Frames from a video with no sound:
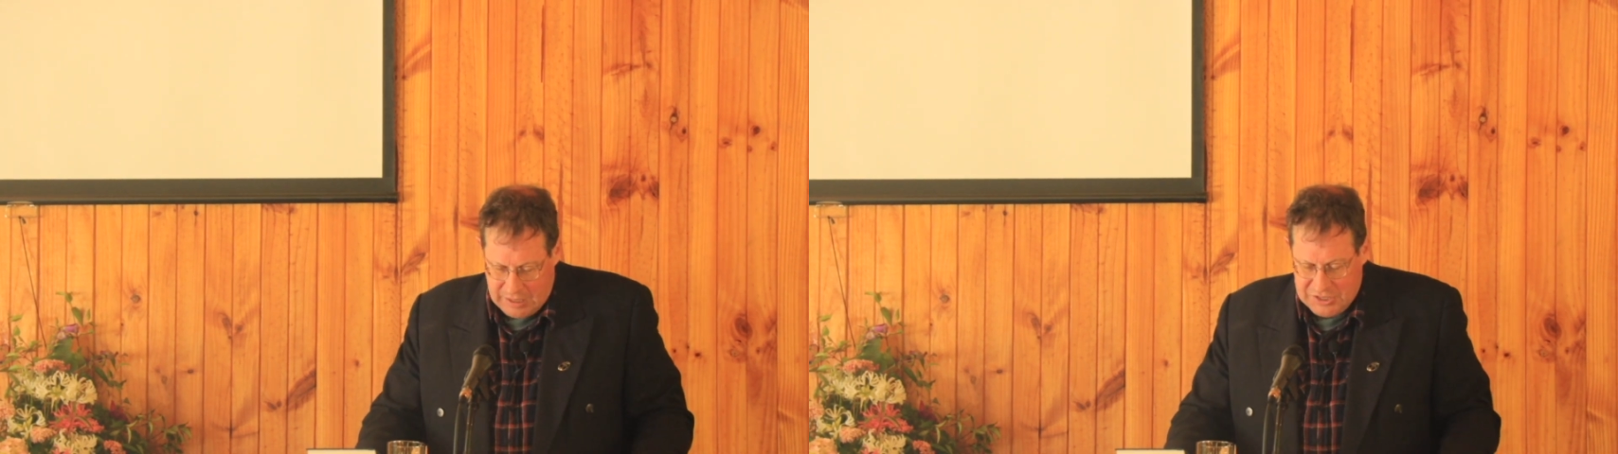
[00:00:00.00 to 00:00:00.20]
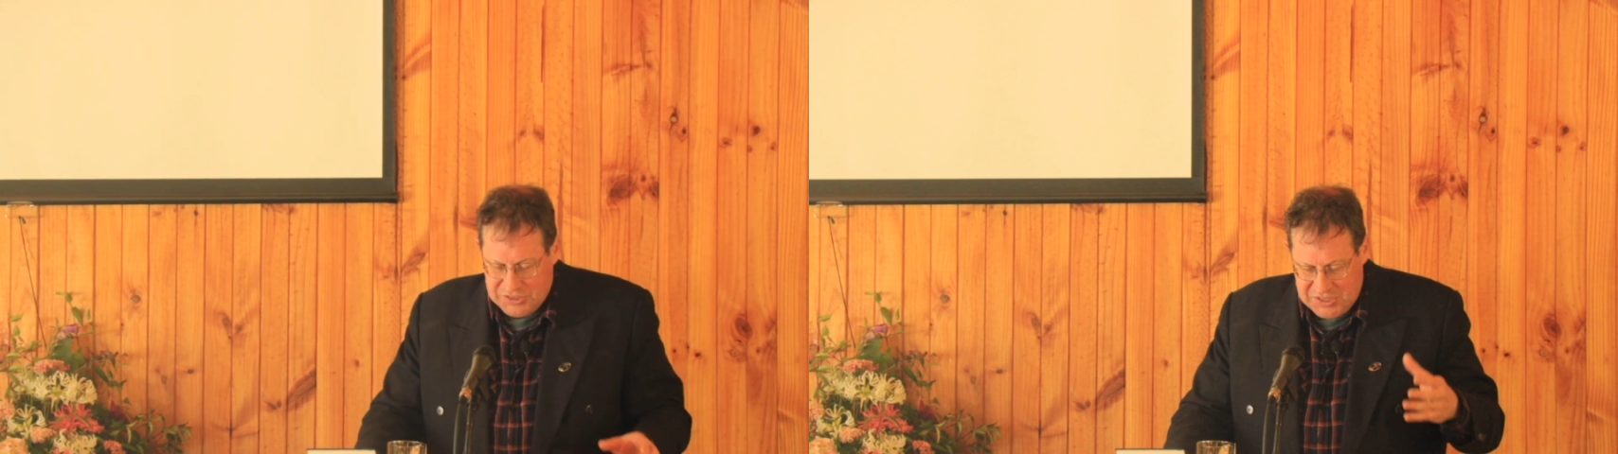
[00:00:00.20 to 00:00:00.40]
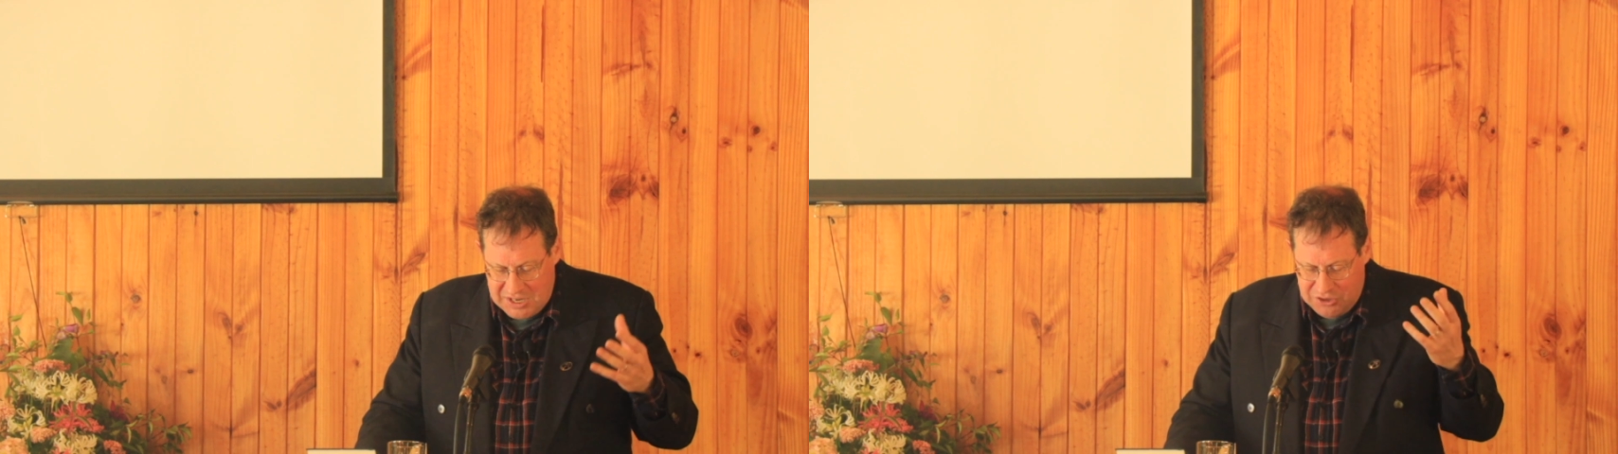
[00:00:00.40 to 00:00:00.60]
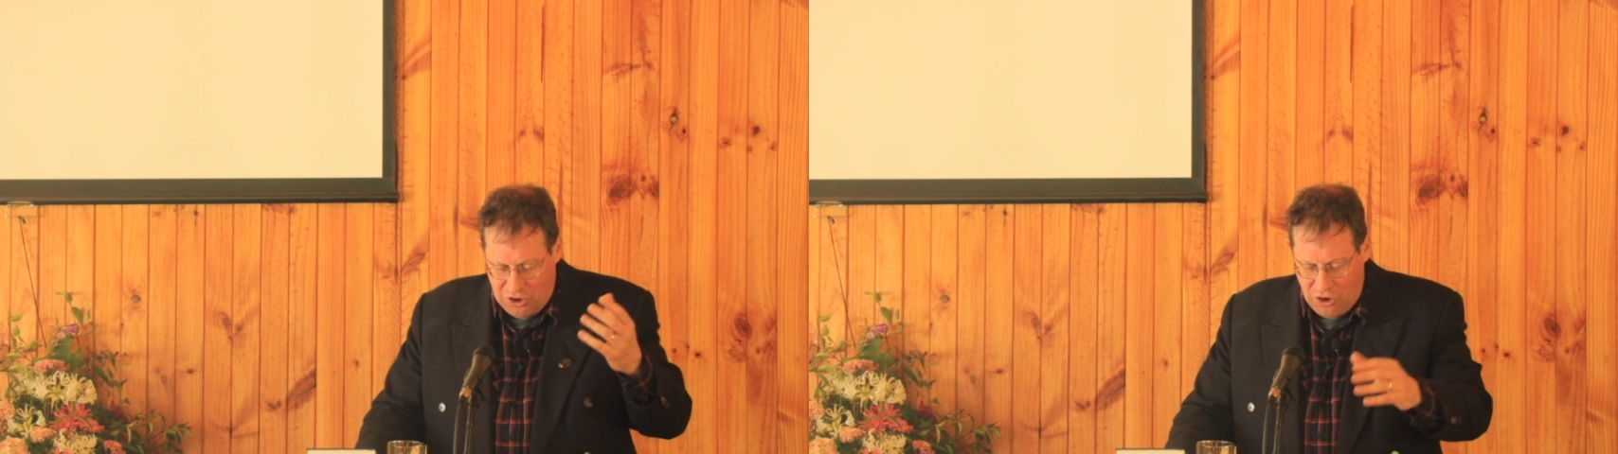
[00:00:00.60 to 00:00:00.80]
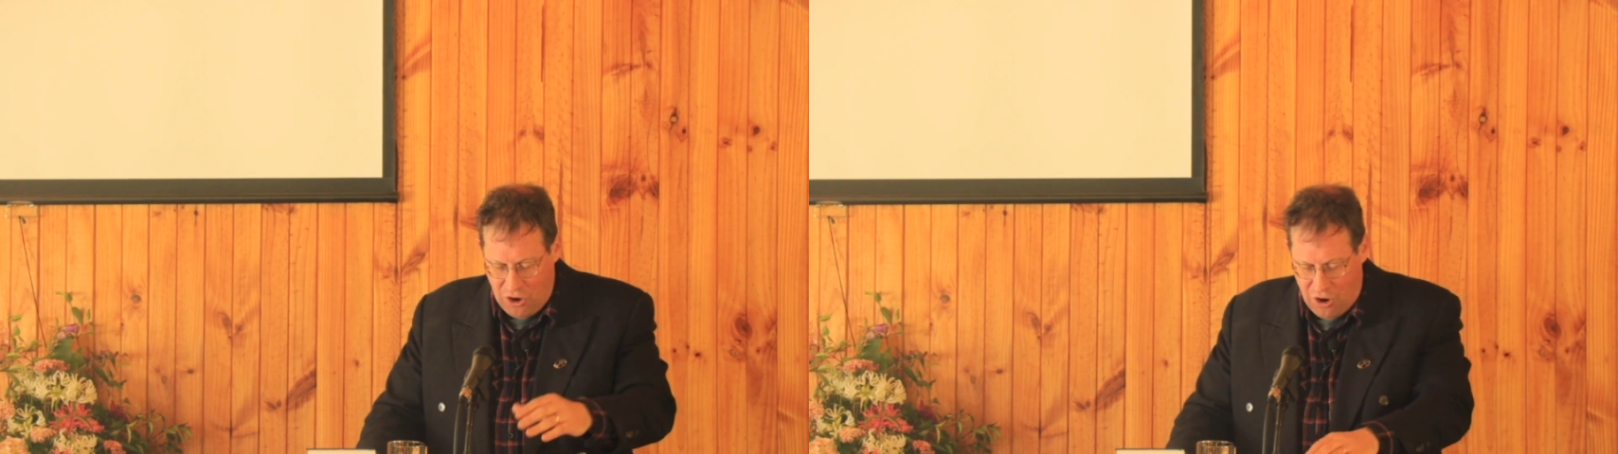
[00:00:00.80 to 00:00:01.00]
ascended
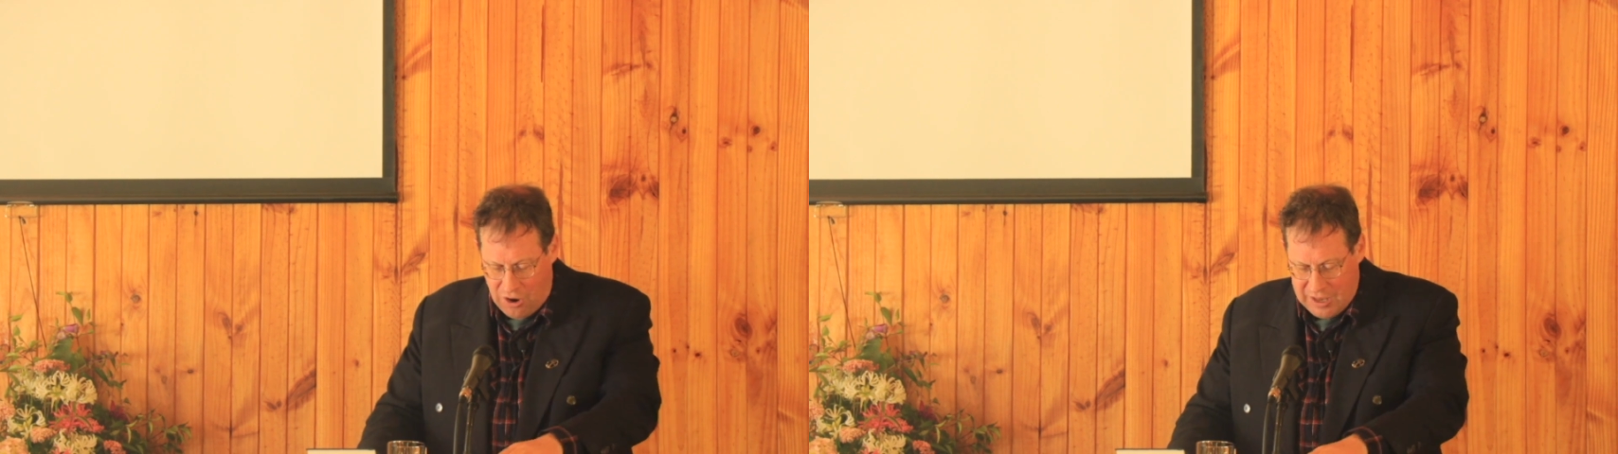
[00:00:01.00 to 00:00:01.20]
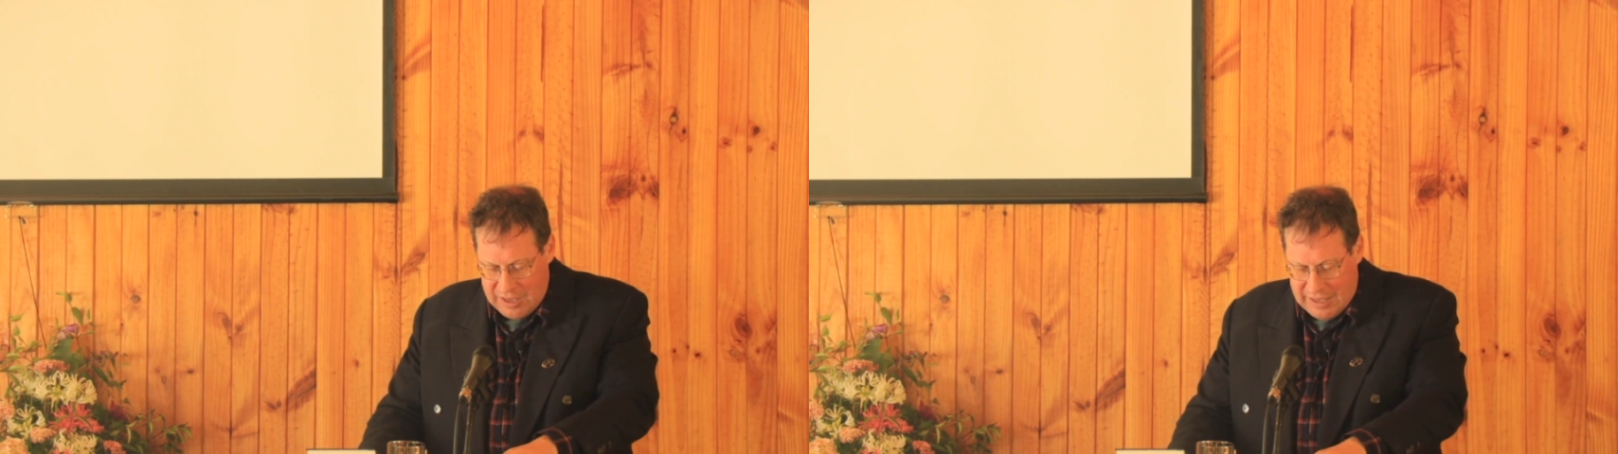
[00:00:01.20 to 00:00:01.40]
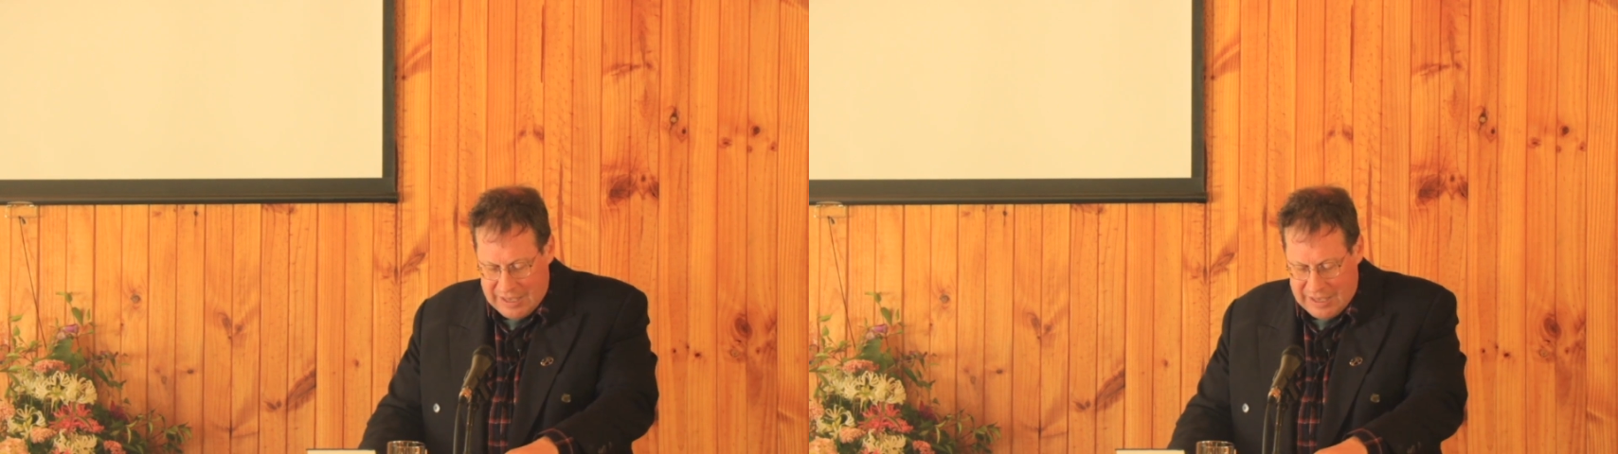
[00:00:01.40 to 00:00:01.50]
on high,